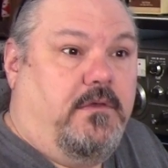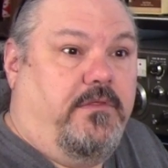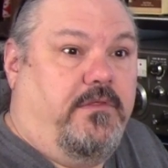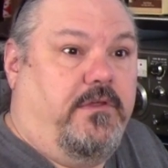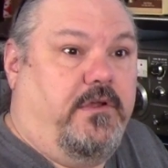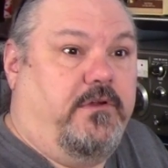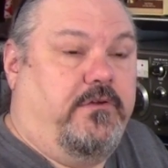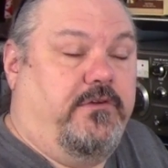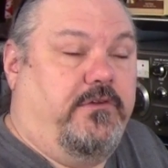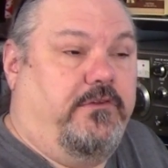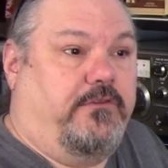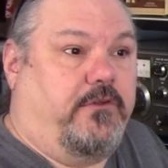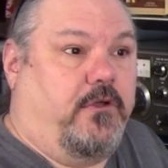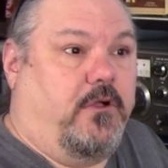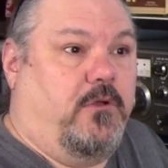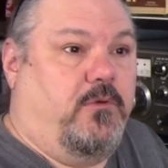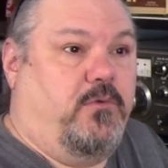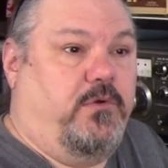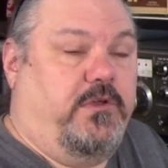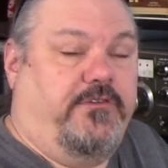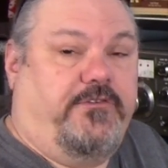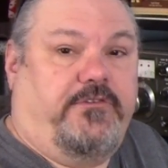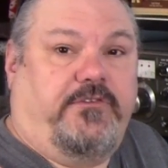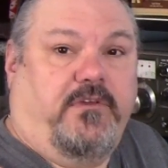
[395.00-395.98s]
there is
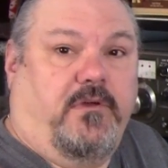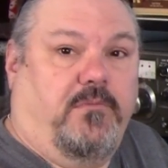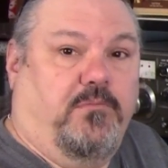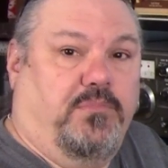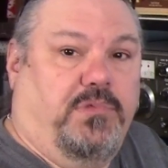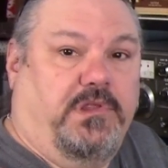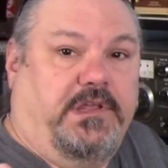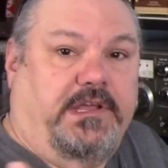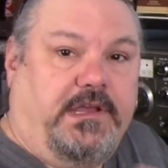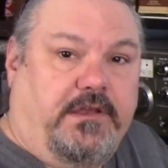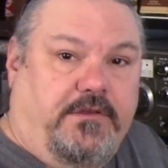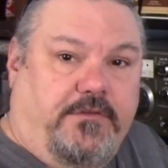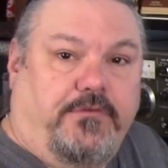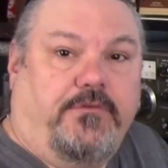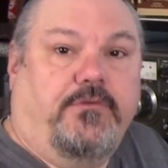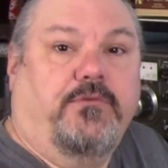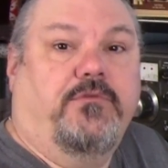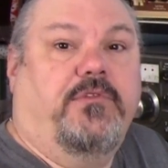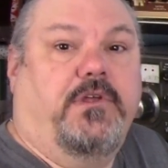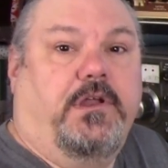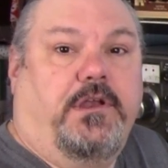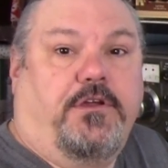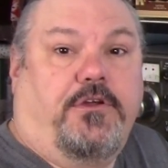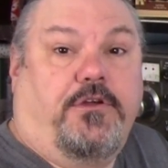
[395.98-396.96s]
always some bleed
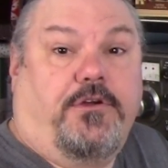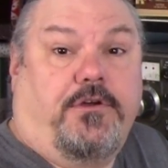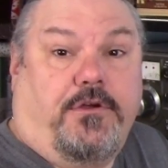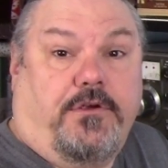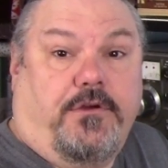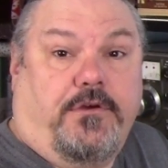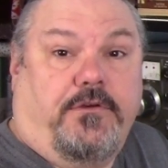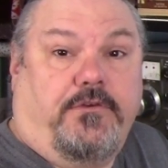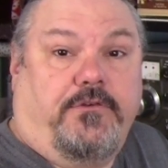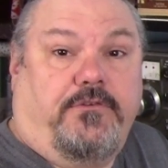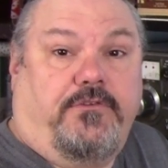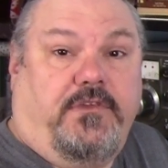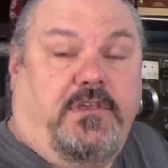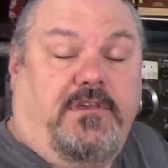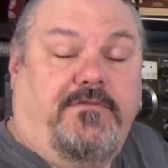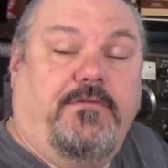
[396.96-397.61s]
through that occurs.